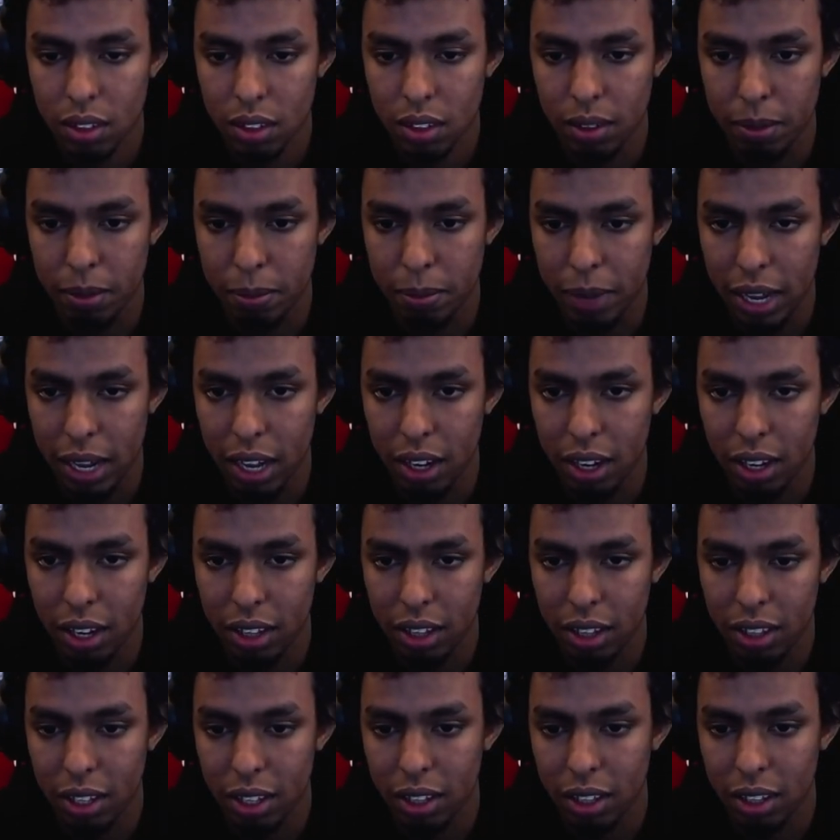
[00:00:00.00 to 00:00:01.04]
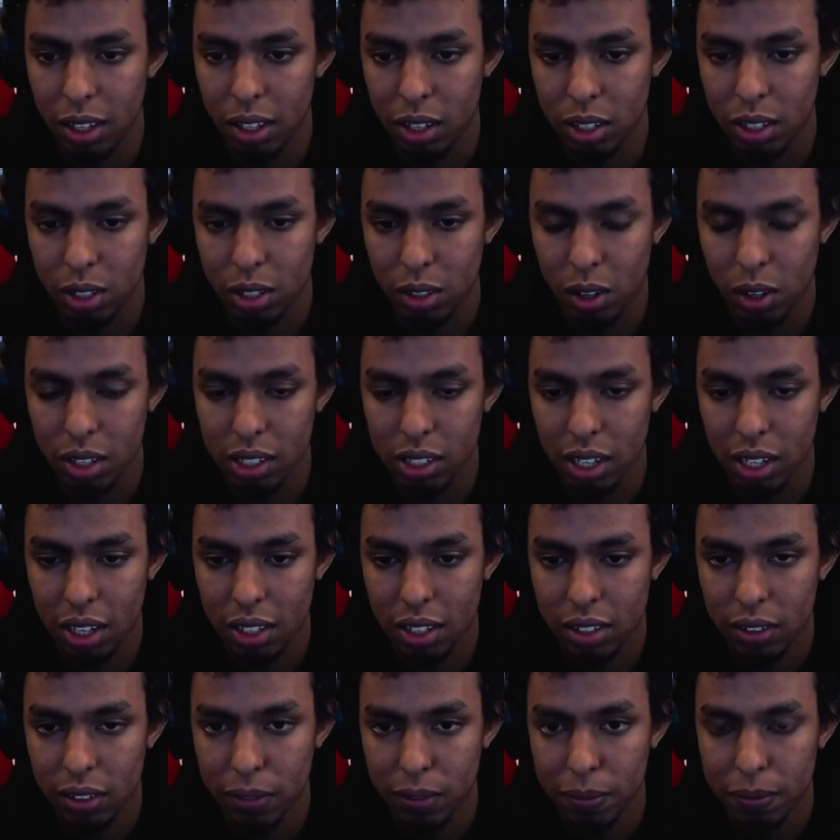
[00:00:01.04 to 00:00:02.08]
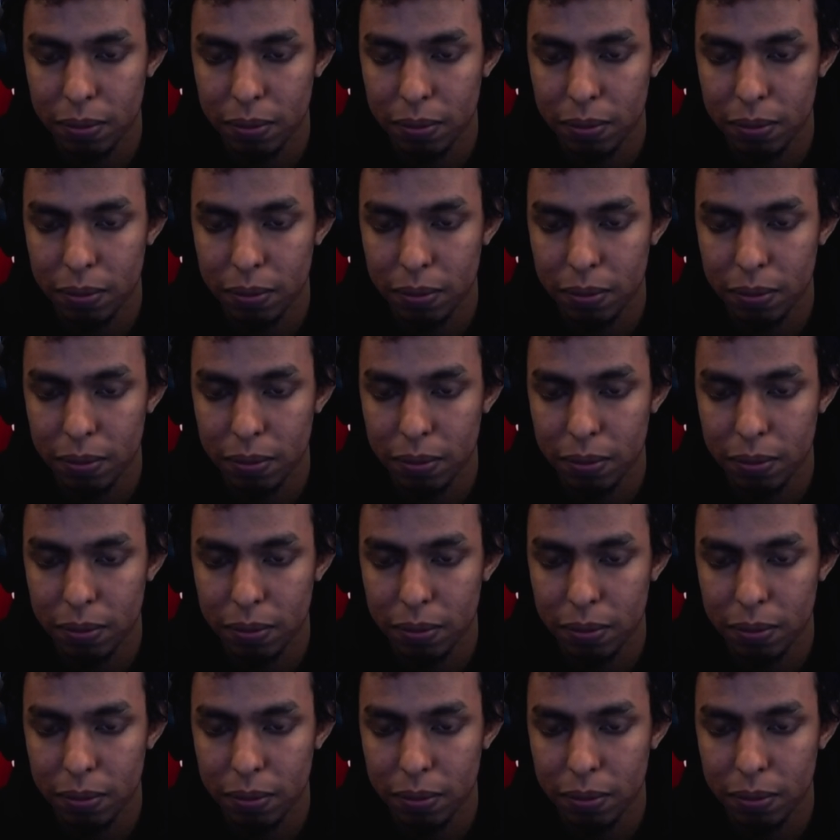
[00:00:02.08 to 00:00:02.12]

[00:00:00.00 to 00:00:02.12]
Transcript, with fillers: Bad. I think he literally just shot his ass.